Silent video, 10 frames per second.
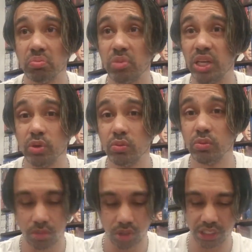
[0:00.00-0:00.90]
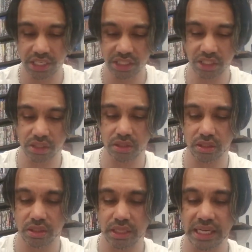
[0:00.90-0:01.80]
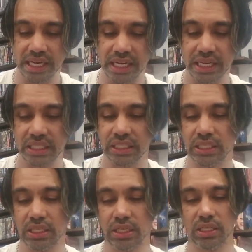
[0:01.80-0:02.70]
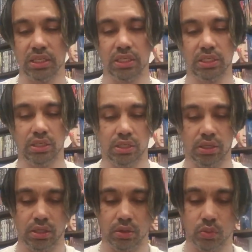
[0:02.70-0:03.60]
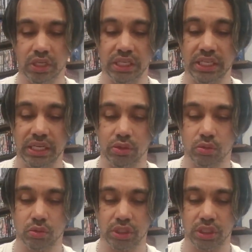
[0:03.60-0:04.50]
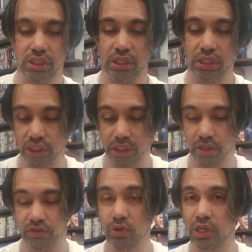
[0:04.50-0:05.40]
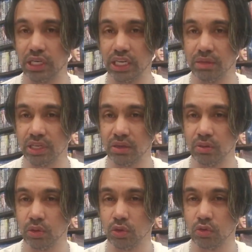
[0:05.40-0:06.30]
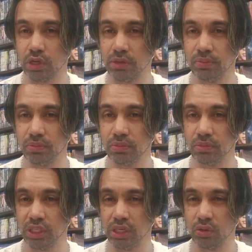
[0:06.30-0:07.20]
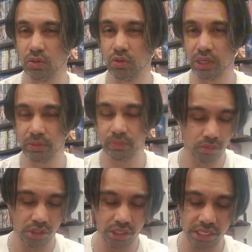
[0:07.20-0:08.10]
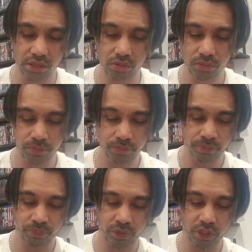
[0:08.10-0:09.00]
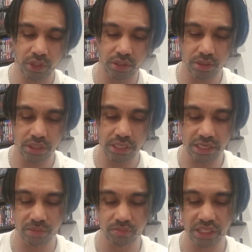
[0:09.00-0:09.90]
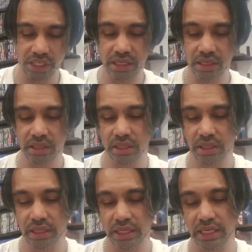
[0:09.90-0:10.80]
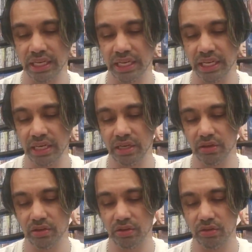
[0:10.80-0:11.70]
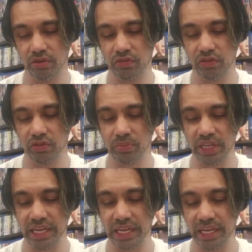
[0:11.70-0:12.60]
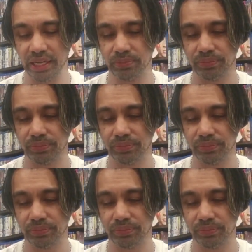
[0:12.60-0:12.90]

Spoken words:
people, I guess, and one of the girls, I forgot her name now, Laura, is it Laura? The girl that comes in, and then from there